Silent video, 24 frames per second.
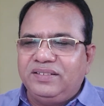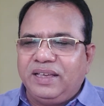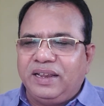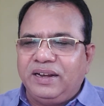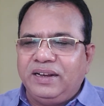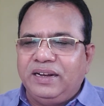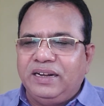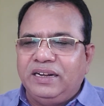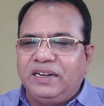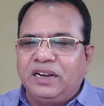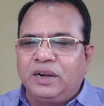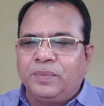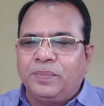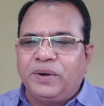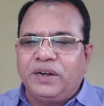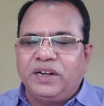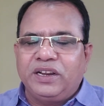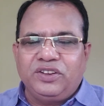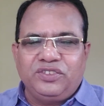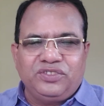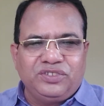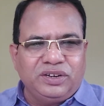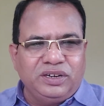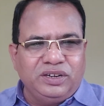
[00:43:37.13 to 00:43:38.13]
and
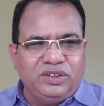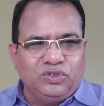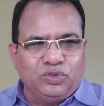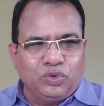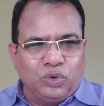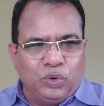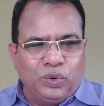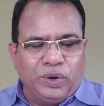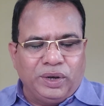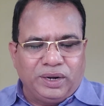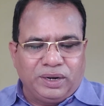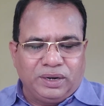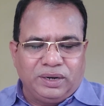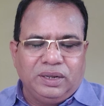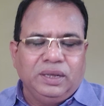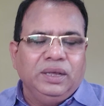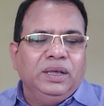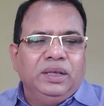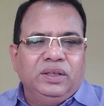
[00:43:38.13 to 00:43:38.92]
interpretation is over,